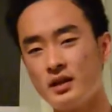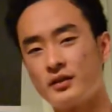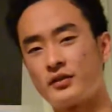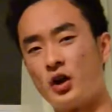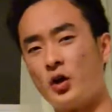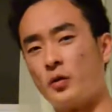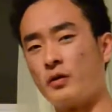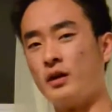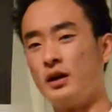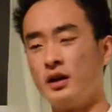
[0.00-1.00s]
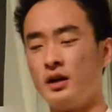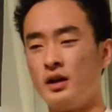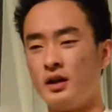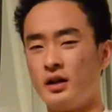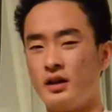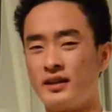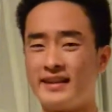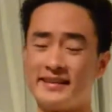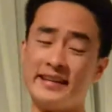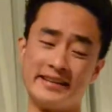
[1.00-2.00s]
So,
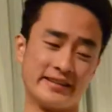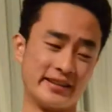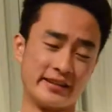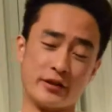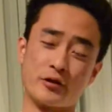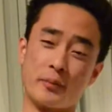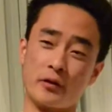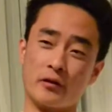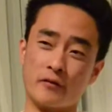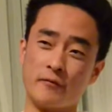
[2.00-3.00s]
this is the centripetal of